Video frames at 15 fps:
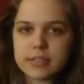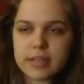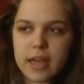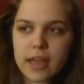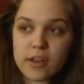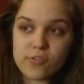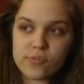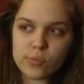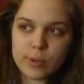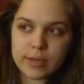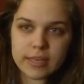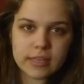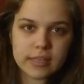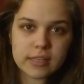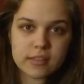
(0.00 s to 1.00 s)
kind of
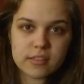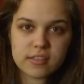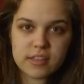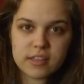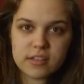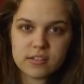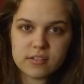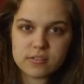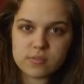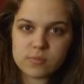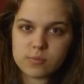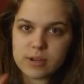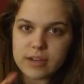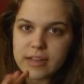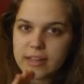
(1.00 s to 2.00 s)
winging it thing
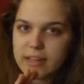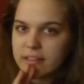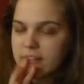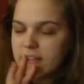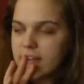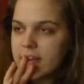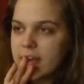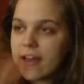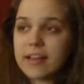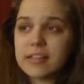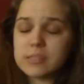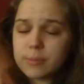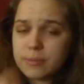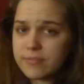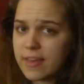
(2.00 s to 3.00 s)
where, and
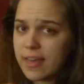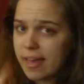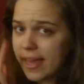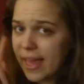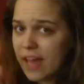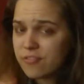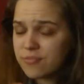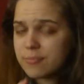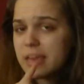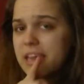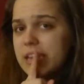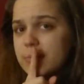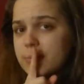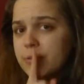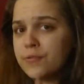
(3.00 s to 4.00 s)
to be fair, I have
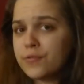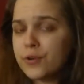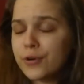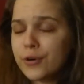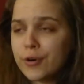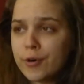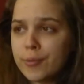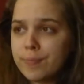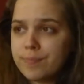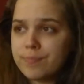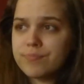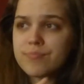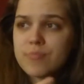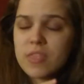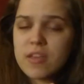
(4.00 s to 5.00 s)
made it before.
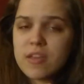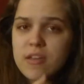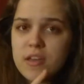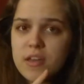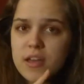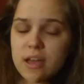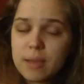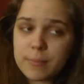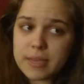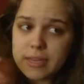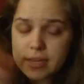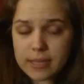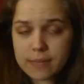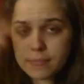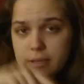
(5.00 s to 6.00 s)
I made
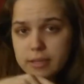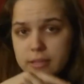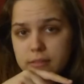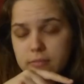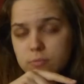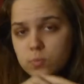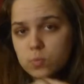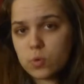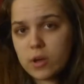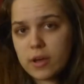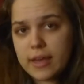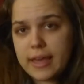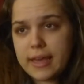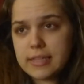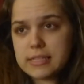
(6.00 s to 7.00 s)
it in my what I
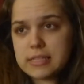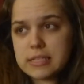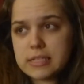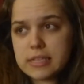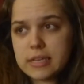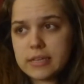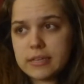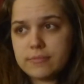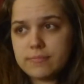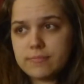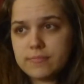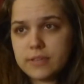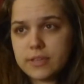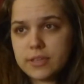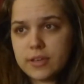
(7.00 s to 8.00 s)
ate in a day
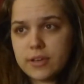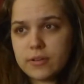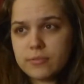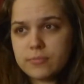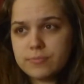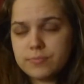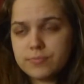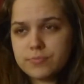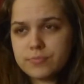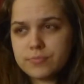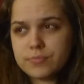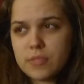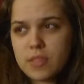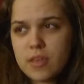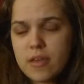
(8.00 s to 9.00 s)
video,
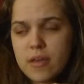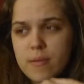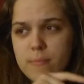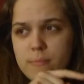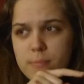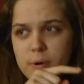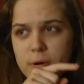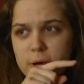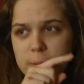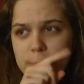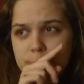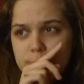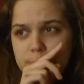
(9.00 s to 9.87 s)
but